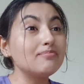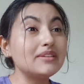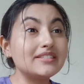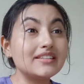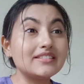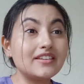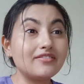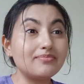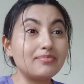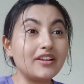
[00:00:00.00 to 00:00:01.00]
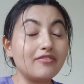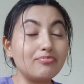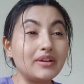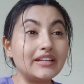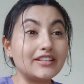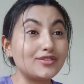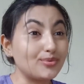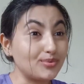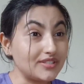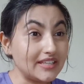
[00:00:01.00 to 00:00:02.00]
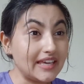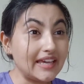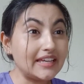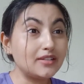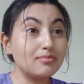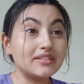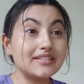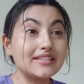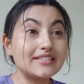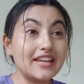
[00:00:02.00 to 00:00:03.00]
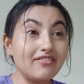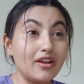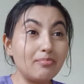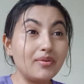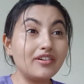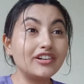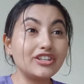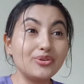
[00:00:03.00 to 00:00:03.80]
business development associate, business developer,